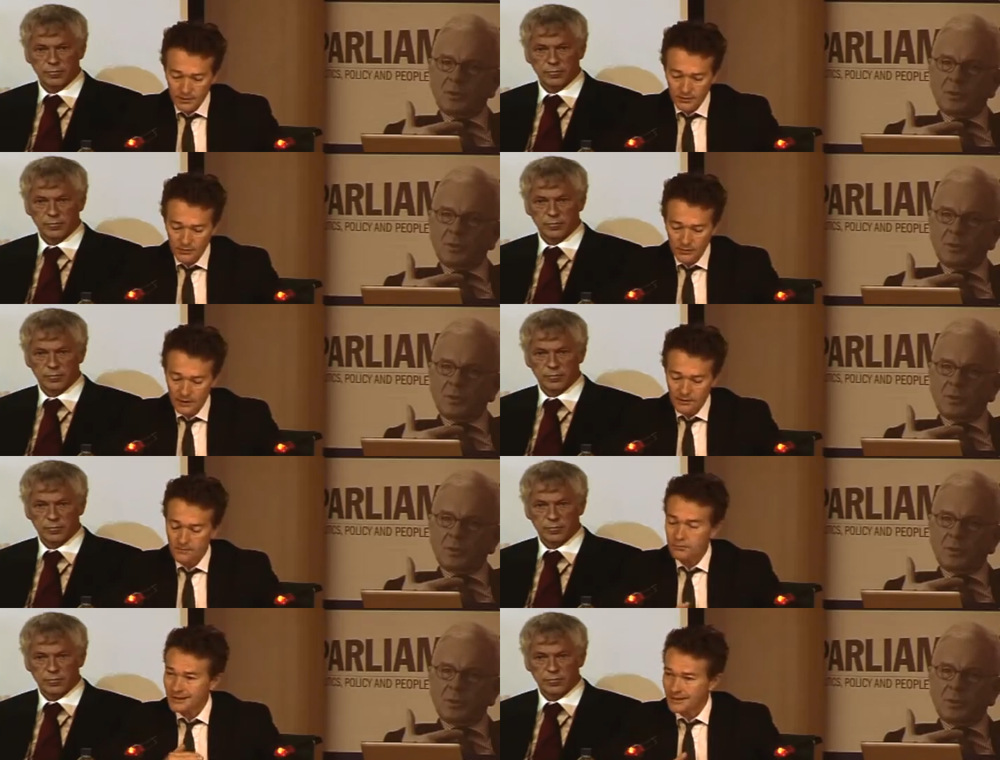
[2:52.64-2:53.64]
Speaker 1: to
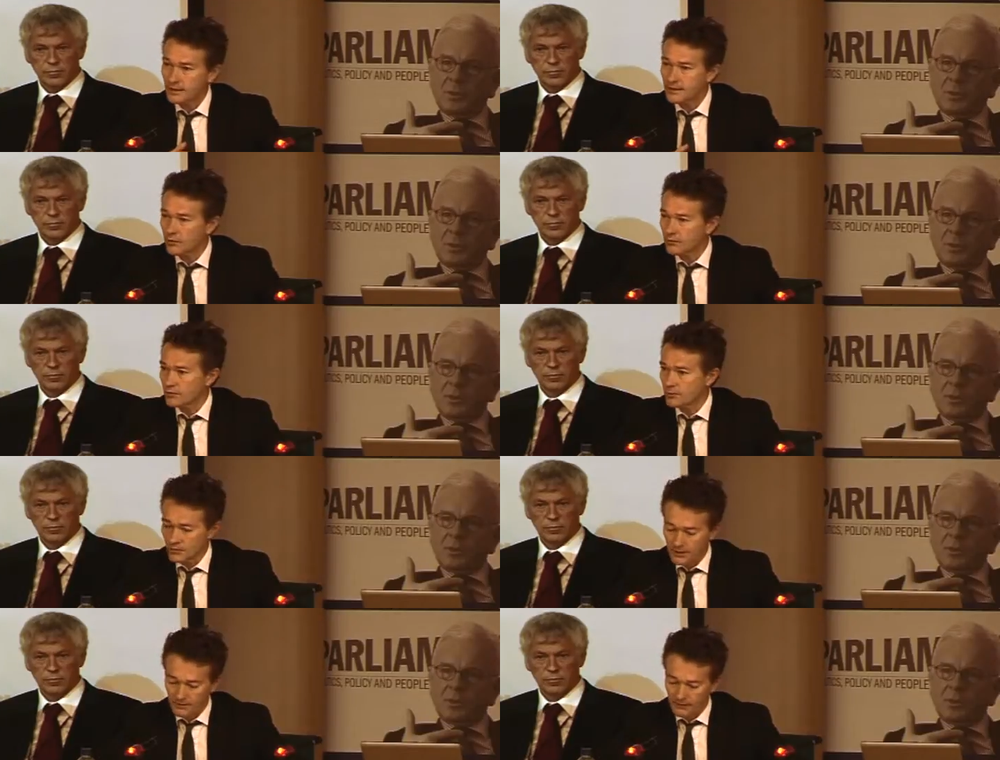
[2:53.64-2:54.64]
the precise
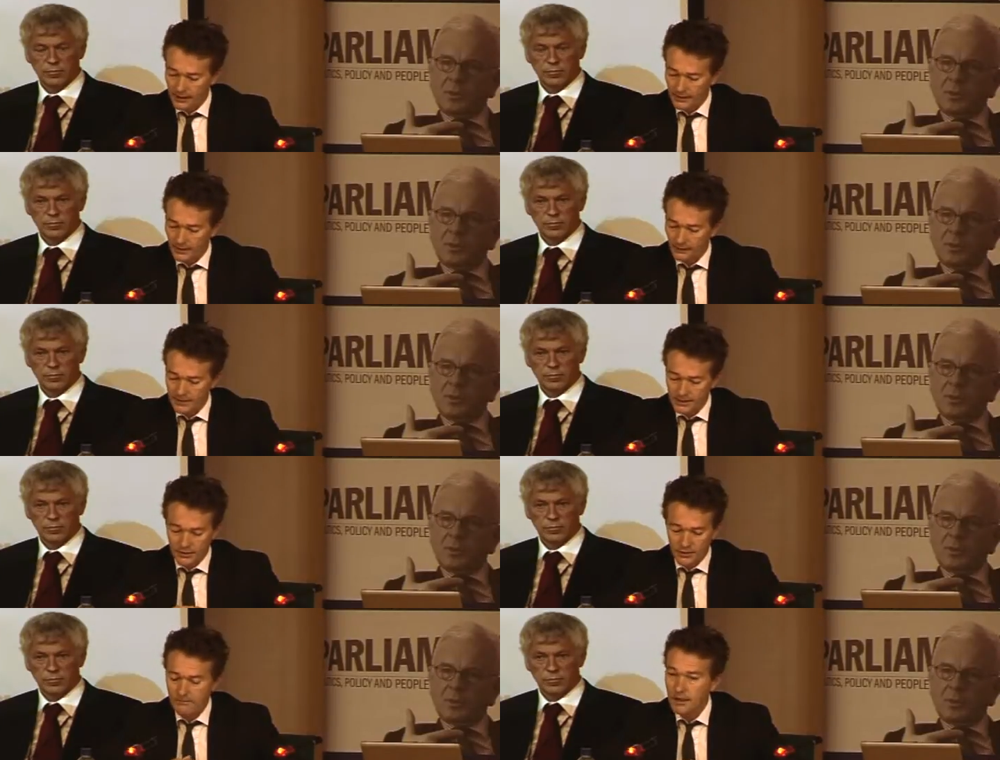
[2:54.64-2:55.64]
contribution that black carbon is
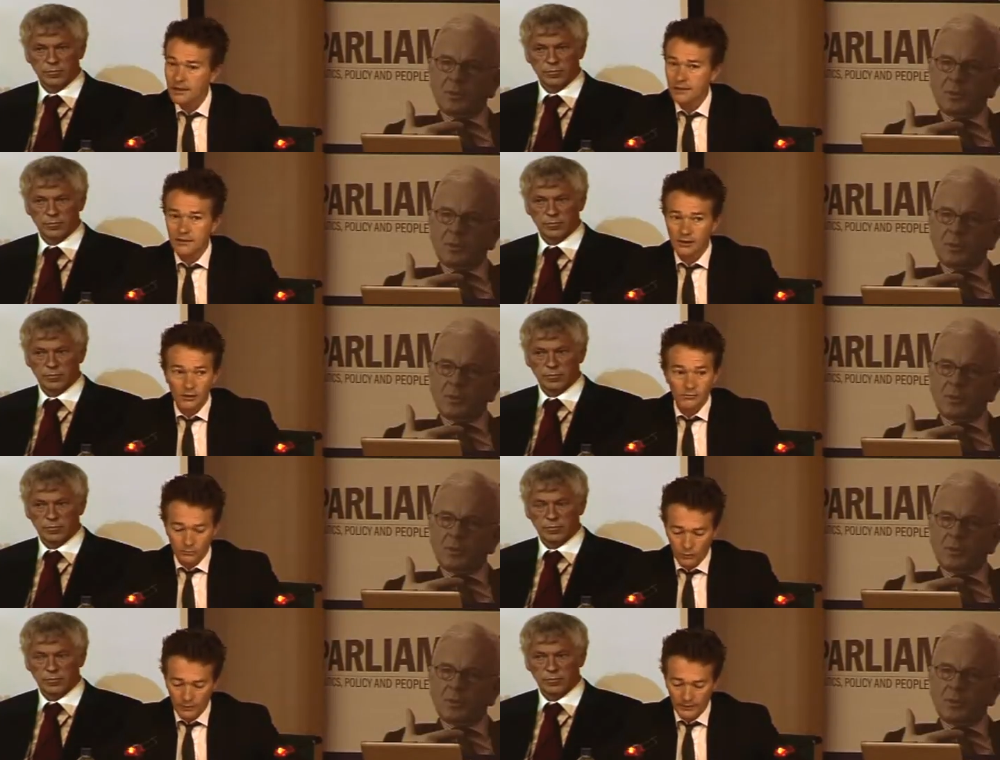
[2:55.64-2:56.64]
actually making to global
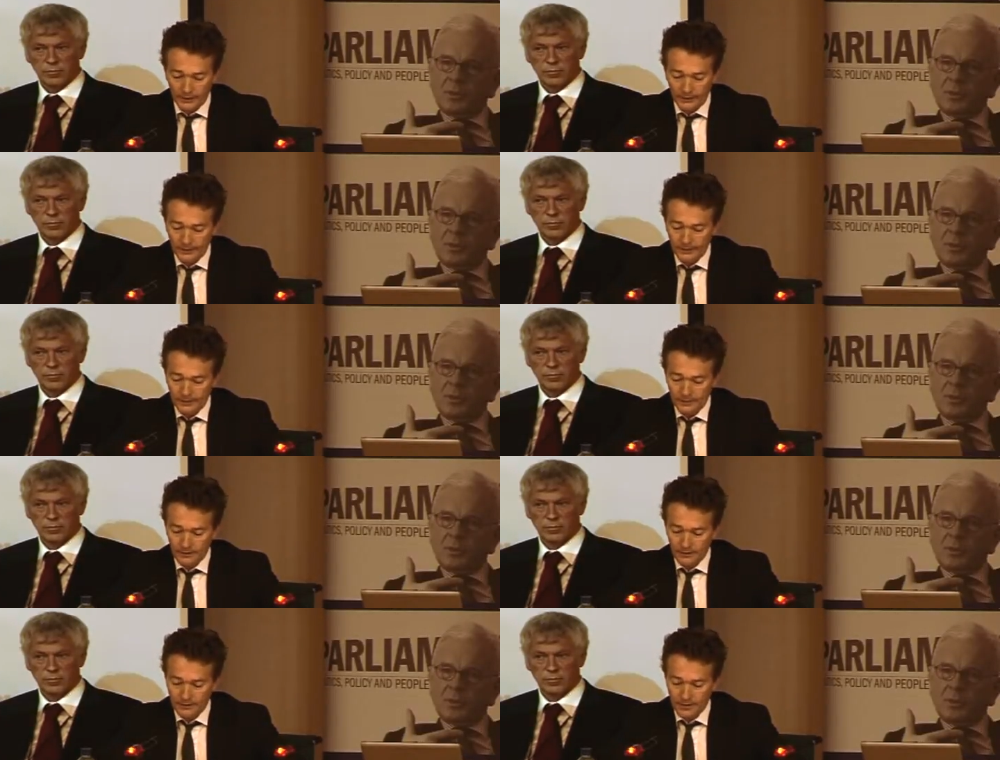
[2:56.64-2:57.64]
warming,
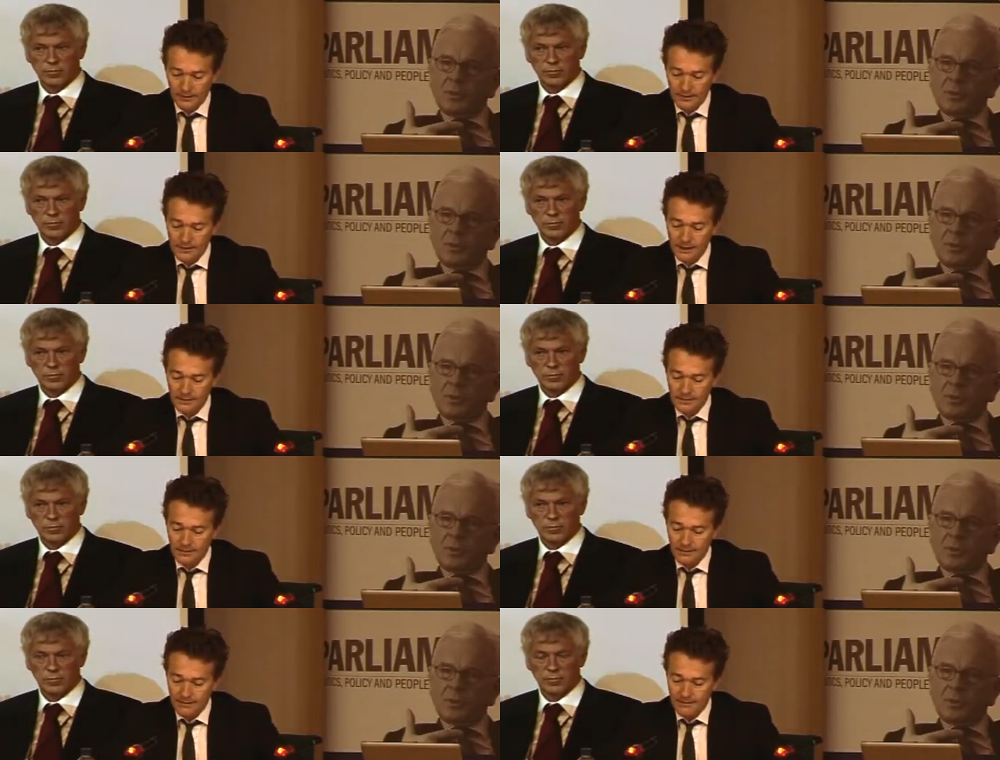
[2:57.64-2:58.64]
uh, then in a sense,
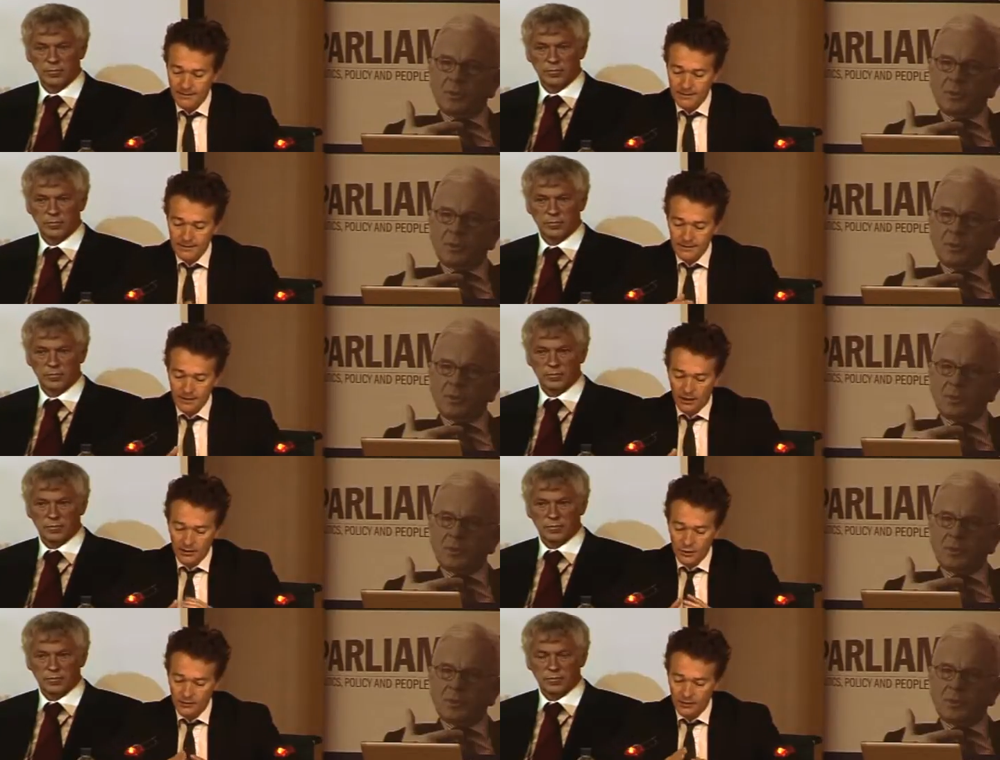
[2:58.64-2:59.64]
this can
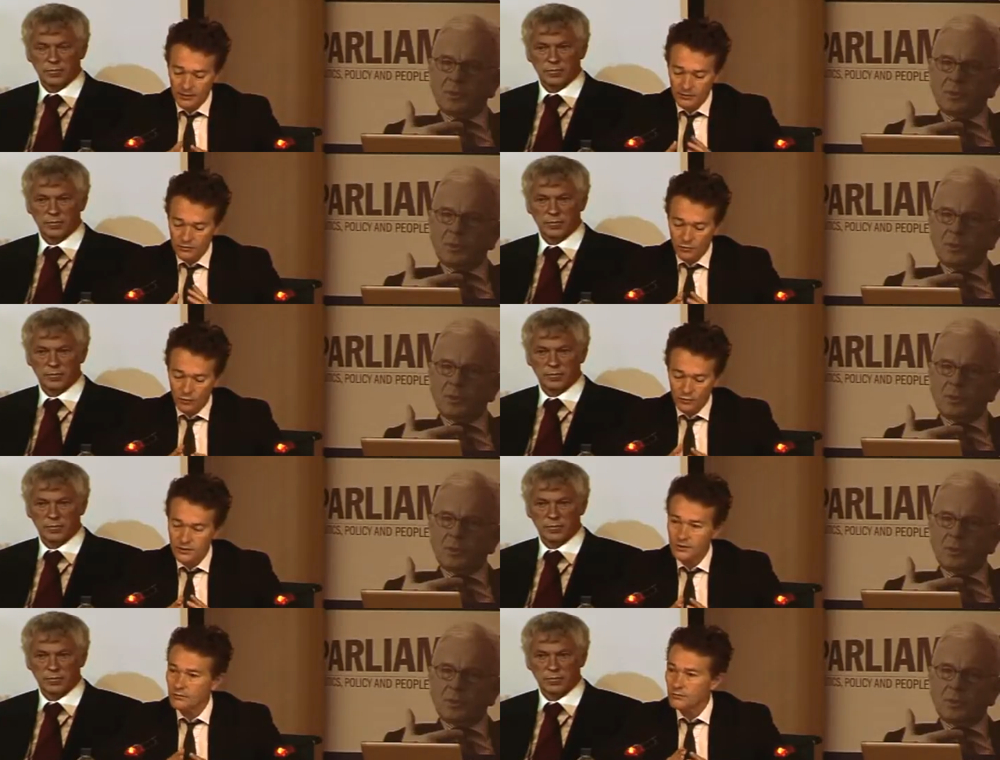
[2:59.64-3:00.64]
start opening the door
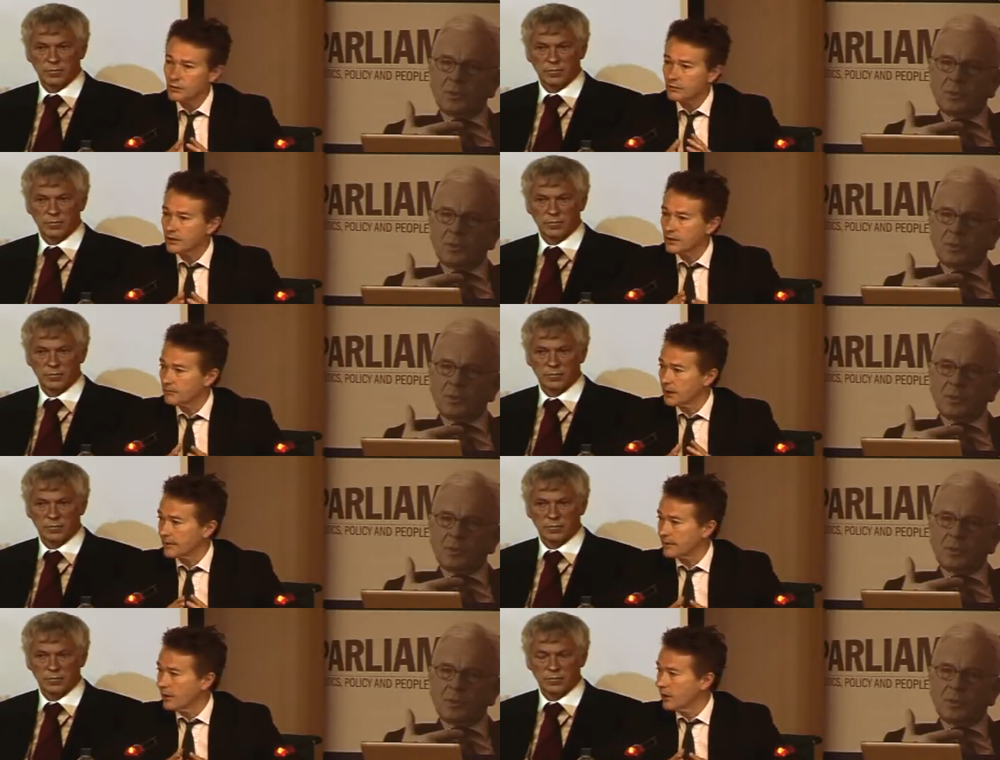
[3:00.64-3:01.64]
to looking at
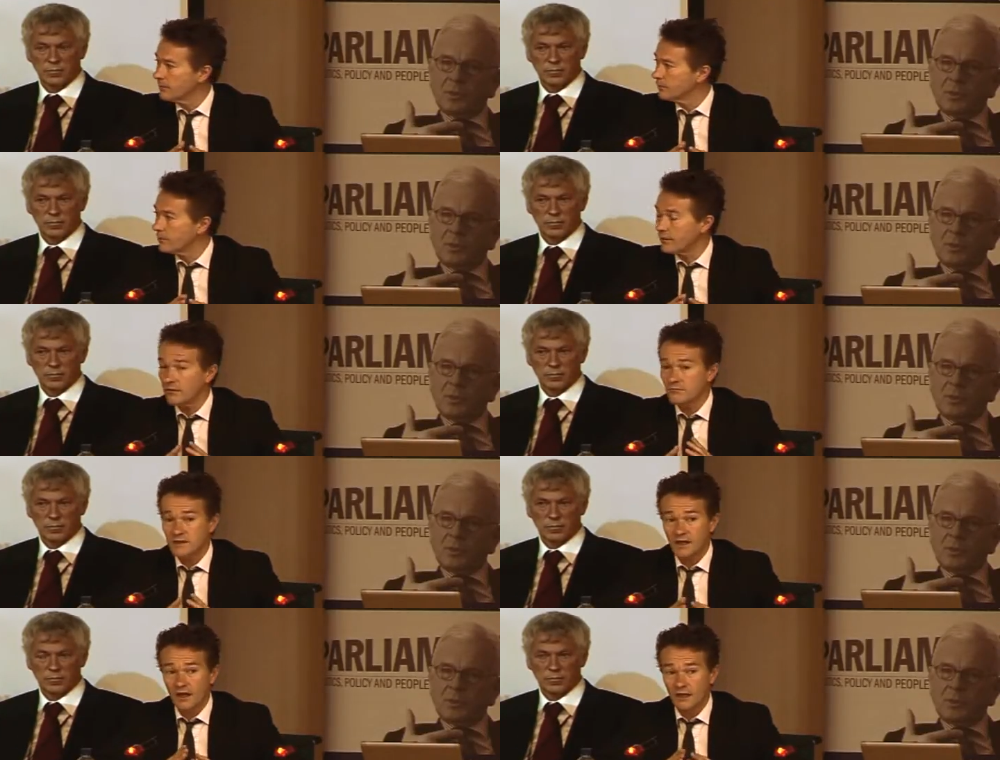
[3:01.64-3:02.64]
black carbon within,
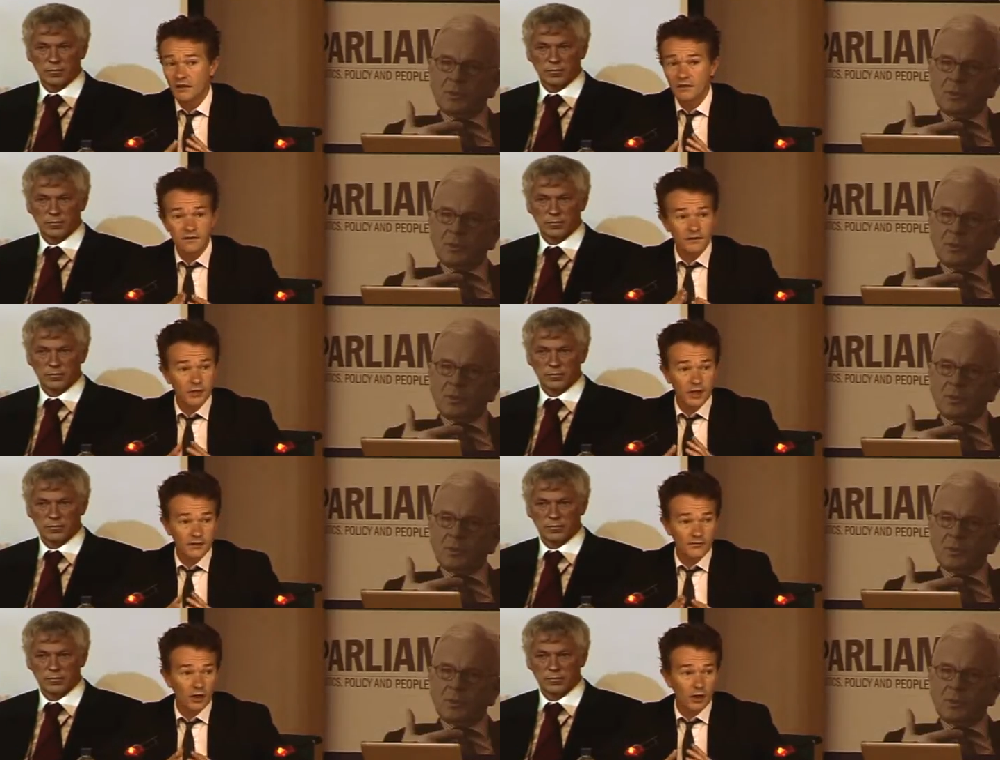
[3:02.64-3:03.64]
say, some kind
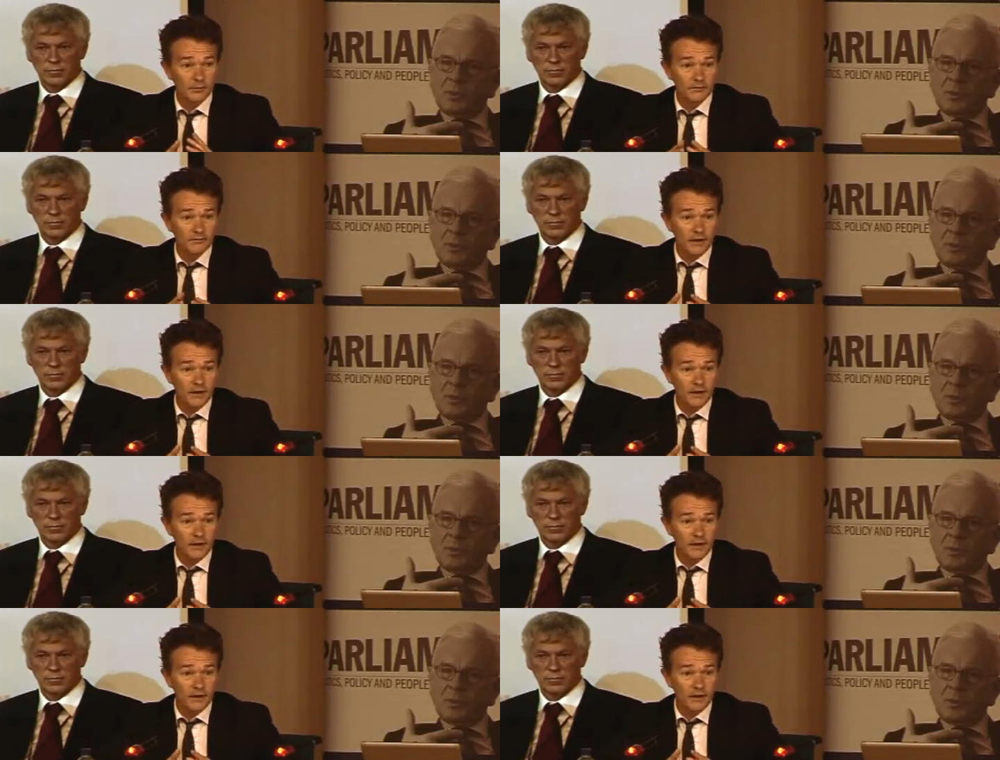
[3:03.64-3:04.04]
of carbon